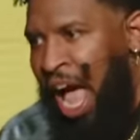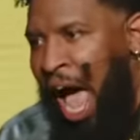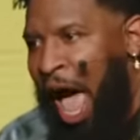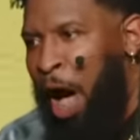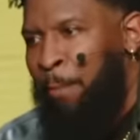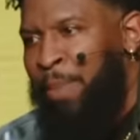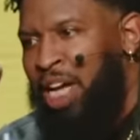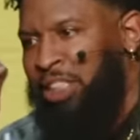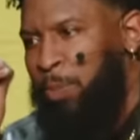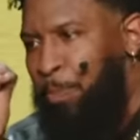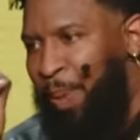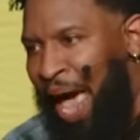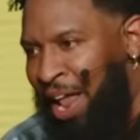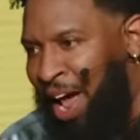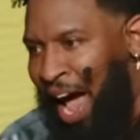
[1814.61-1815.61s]
how much
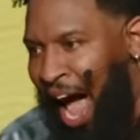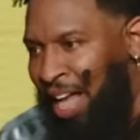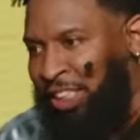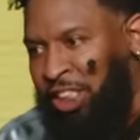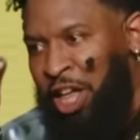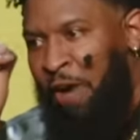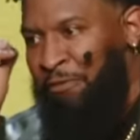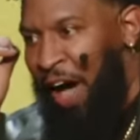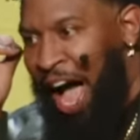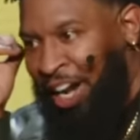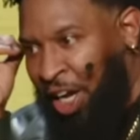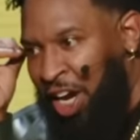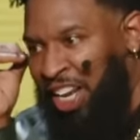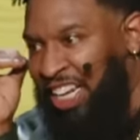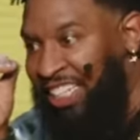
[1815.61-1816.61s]
better I stuff I
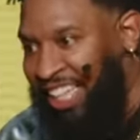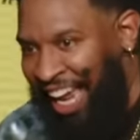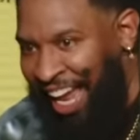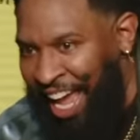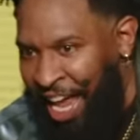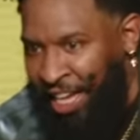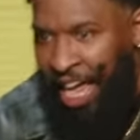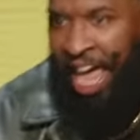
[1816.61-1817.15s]
could have did